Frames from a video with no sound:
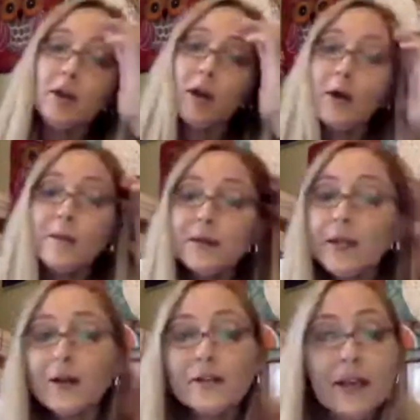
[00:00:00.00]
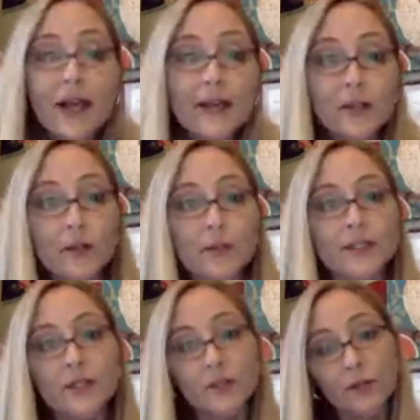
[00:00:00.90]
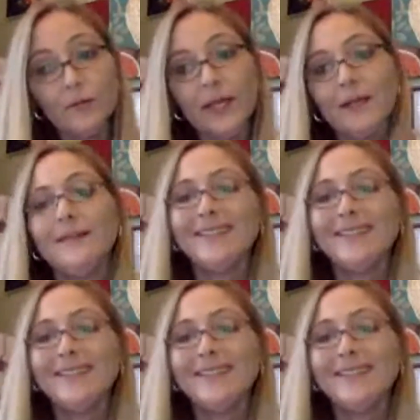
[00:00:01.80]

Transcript: up and let her say hi too, but she's too mean.